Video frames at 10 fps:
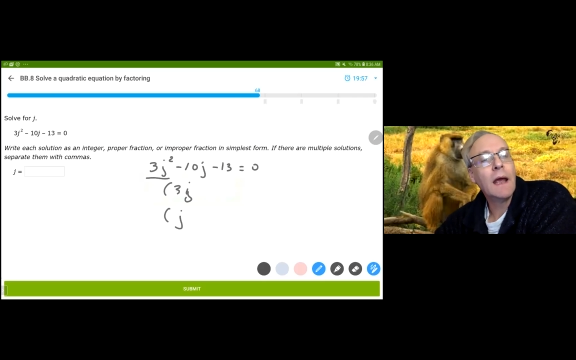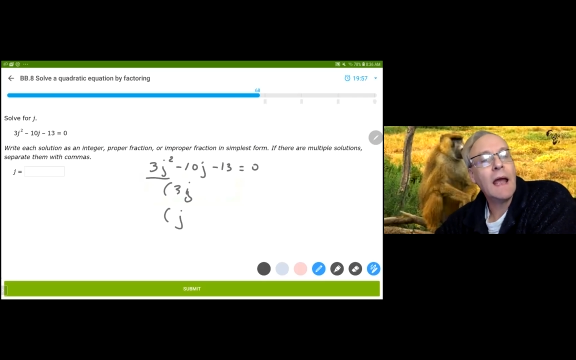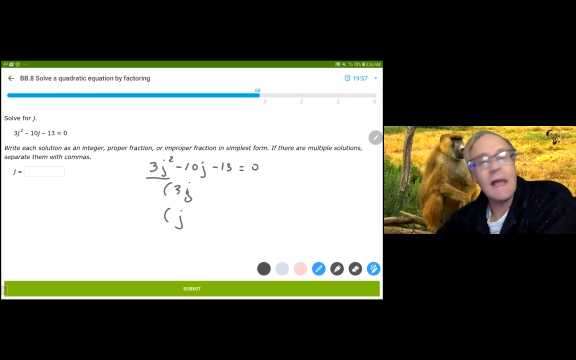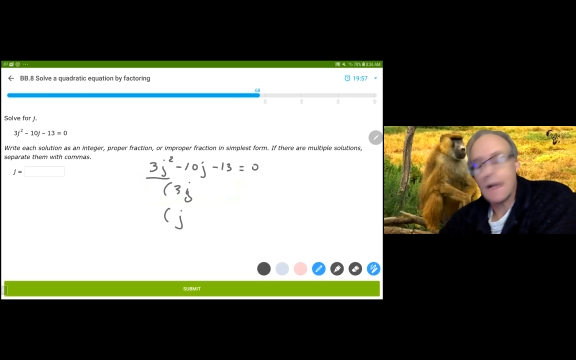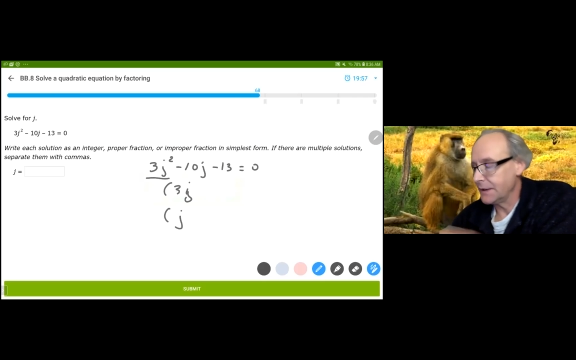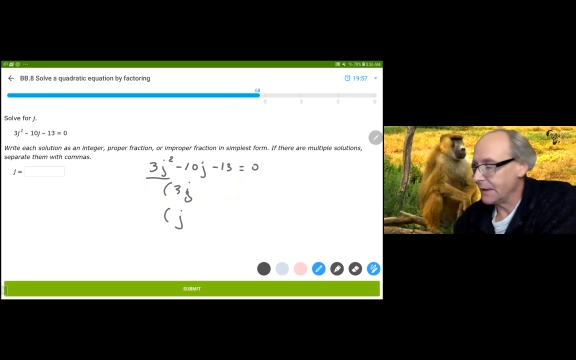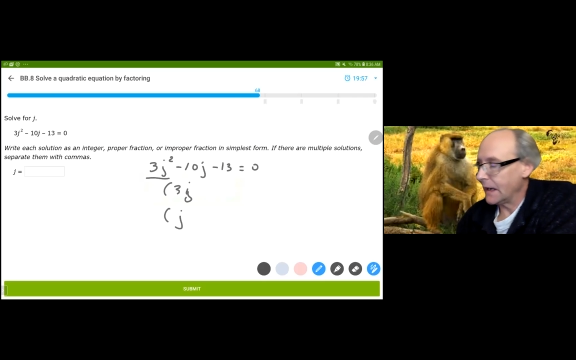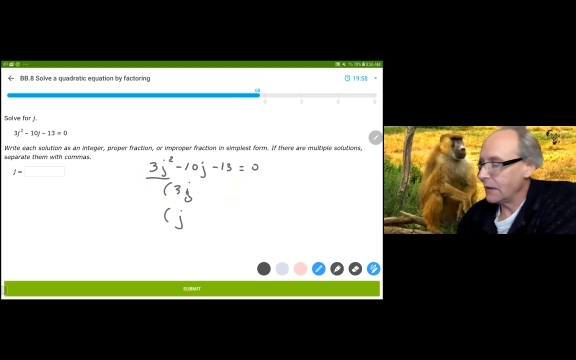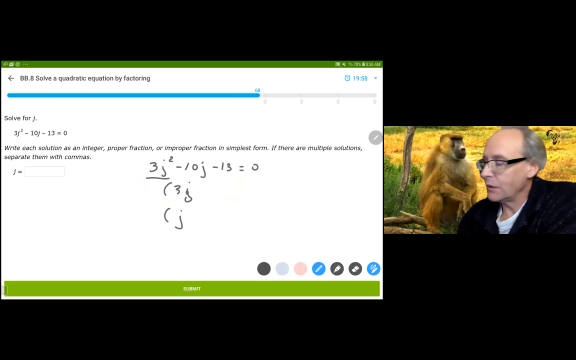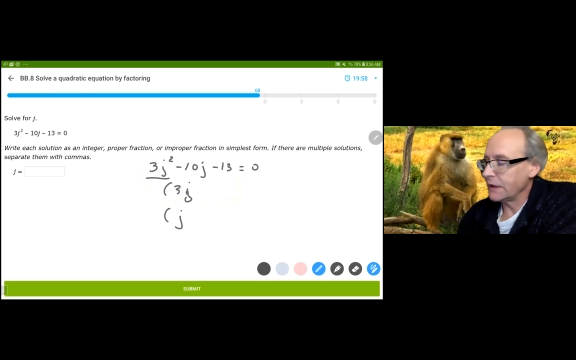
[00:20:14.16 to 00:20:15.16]
And
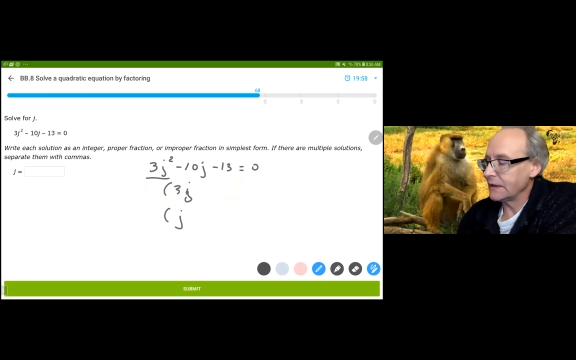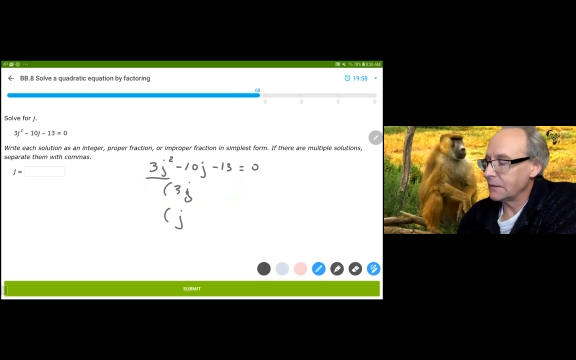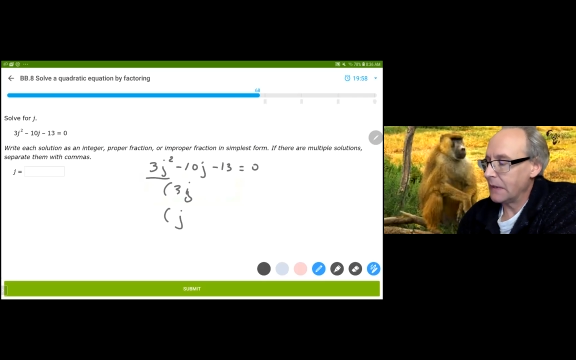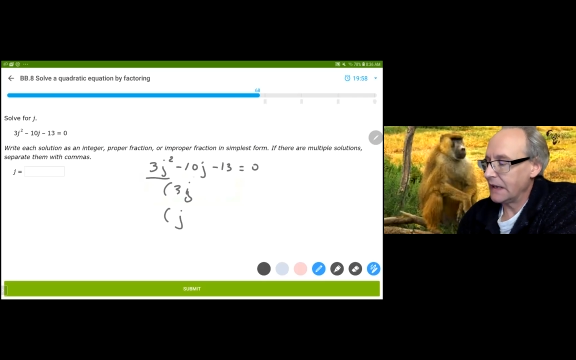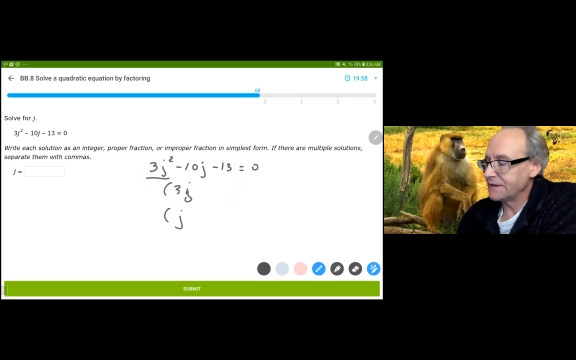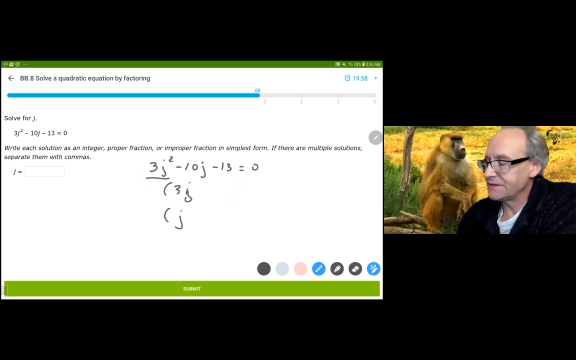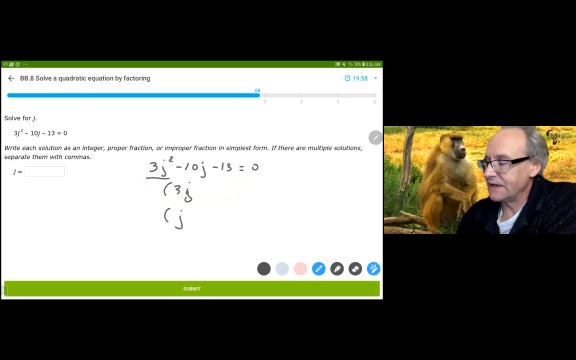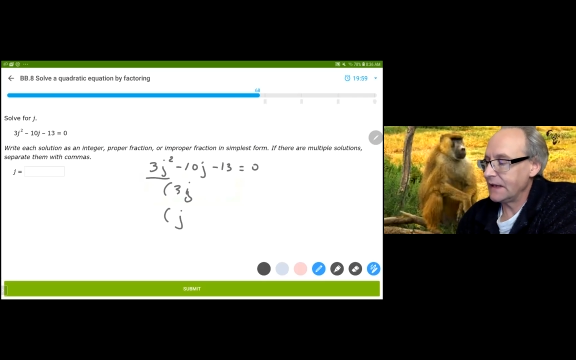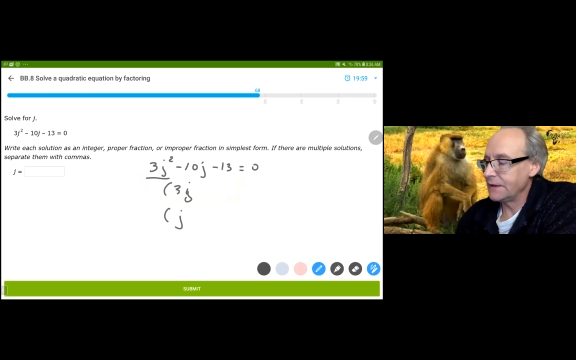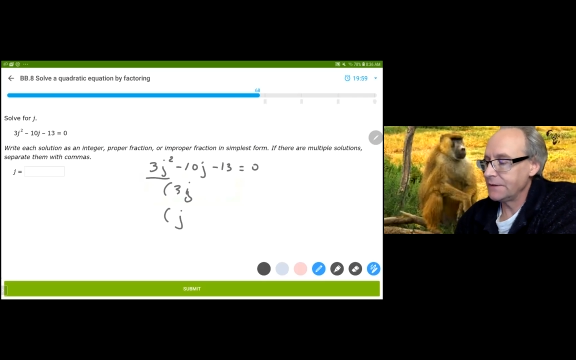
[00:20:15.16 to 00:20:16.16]
I want to get a minus
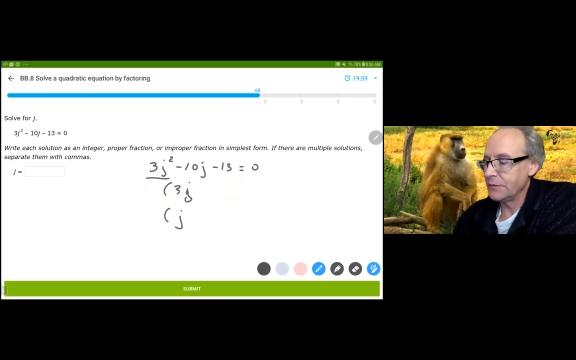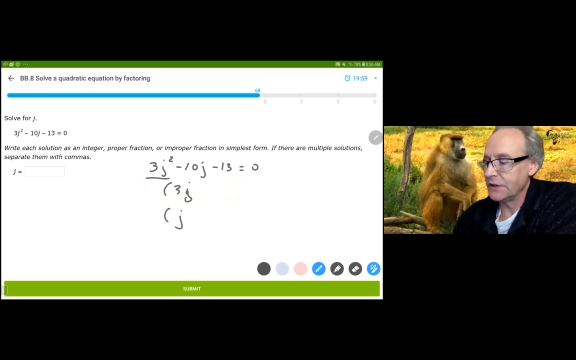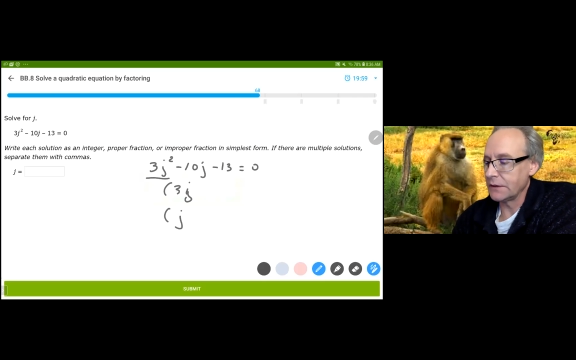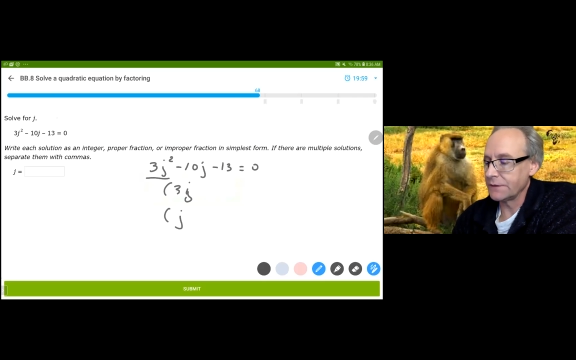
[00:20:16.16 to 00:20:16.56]
10 in the middle.